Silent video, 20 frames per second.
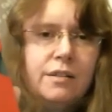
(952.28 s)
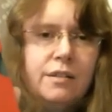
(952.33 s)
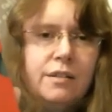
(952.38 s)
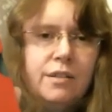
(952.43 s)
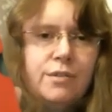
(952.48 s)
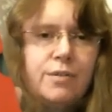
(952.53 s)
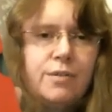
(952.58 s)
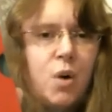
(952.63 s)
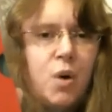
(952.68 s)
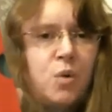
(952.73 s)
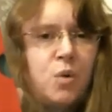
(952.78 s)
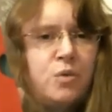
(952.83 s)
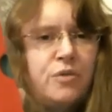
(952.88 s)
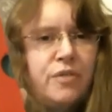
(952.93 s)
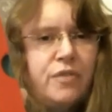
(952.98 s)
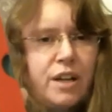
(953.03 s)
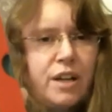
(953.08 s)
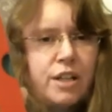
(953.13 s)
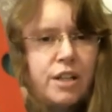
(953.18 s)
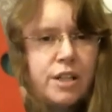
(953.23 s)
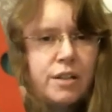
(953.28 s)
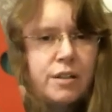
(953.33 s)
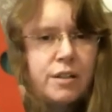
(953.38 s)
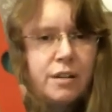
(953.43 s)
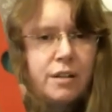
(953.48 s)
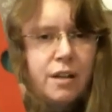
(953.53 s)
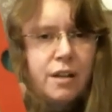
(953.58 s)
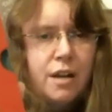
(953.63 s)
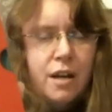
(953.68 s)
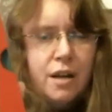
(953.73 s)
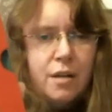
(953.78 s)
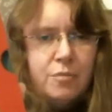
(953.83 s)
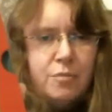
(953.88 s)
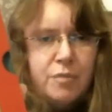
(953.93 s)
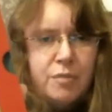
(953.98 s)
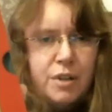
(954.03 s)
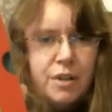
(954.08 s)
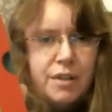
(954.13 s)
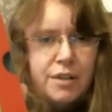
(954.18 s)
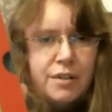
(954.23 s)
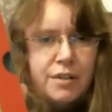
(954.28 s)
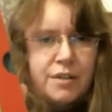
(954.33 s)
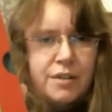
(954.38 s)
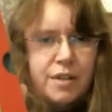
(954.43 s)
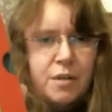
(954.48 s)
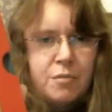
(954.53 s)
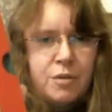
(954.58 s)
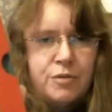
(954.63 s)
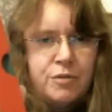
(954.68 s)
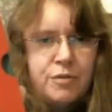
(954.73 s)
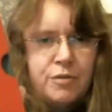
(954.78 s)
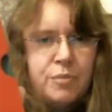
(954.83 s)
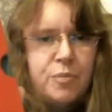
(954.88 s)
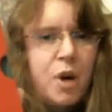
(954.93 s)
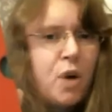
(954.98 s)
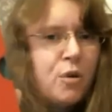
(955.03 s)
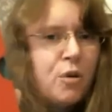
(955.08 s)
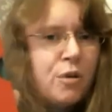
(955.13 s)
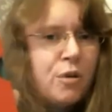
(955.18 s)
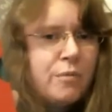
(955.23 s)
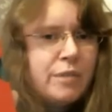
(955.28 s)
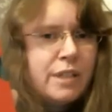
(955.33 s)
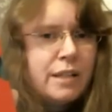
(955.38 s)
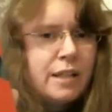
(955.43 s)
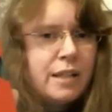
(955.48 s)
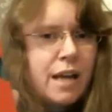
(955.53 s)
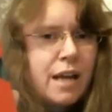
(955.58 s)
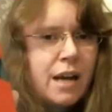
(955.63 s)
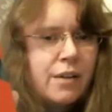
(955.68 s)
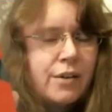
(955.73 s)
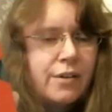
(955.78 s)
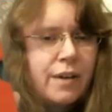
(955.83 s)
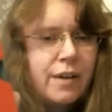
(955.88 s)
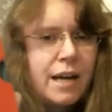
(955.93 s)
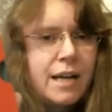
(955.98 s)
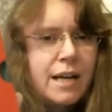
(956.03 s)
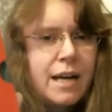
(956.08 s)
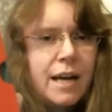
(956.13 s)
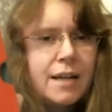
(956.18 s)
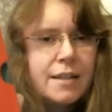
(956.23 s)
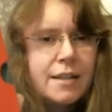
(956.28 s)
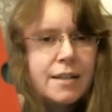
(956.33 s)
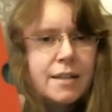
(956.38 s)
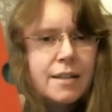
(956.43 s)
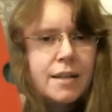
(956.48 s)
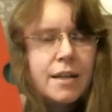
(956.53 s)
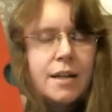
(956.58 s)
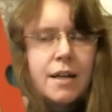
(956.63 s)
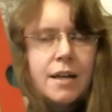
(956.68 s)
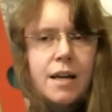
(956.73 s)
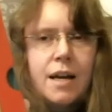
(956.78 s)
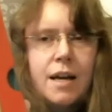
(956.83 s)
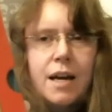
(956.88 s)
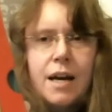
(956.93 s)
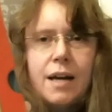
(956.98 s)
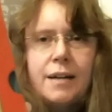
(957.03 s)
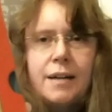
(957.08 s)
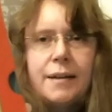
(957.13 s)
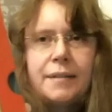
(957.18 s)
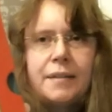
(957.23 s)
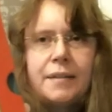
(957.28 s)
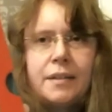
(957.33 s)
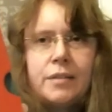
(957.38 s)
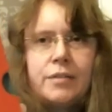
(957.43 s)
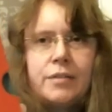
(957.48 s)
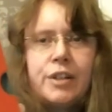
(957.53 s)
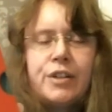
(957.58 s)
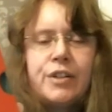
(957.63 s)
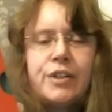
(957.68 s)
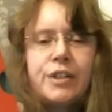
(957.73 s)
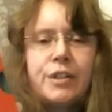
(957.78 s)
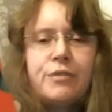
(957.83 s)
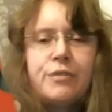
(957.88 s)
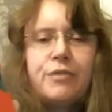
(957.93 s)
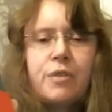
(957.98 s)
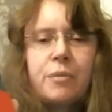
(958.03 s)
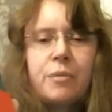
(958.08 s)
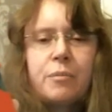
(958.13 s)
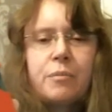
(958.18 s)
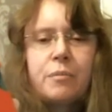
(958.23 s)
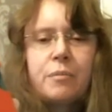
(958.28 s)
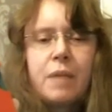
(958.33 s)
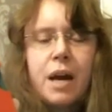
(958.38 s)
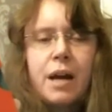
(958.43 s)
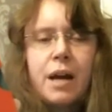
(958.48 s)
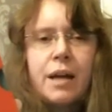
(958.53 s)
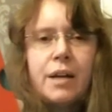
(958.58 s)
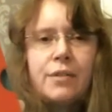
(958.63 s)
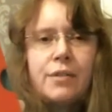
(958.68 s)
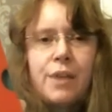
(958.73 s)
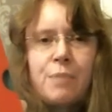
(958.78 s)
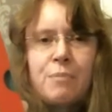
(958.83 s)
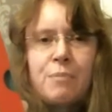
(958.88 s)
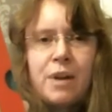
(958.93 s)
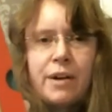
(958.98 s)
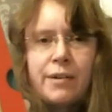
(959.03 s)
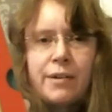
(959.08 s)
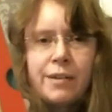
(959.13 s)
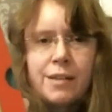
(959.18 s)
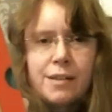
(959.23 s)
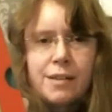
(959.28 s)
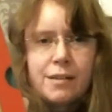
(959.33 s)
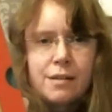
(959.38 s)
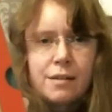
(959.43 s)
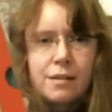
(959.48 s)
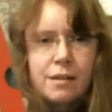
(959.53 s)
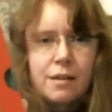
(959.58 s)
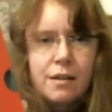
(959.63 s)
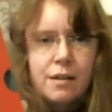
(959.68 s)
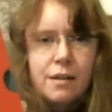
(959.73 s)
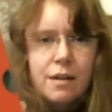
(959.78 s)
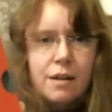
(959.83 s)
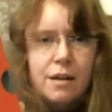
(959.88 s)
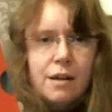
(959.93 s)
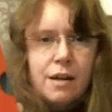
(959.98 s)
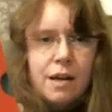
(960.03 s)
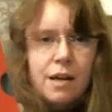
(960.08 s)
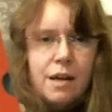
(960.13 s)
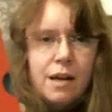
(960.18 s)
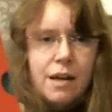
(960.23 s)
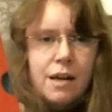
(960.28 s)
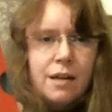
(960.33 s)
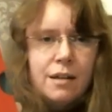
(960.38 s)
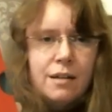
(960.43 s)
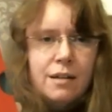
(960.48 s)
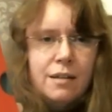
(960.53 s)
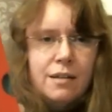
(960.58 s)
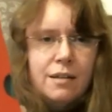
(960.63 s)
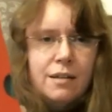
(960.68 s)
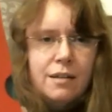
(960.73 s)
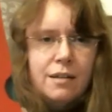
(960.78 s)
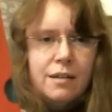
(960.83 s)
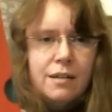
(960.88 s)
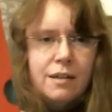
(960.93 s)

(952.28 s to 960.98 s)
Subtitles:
sort of old-fashioned, but some of the poems in there are quite nice. And I think we got it from my grandparents. And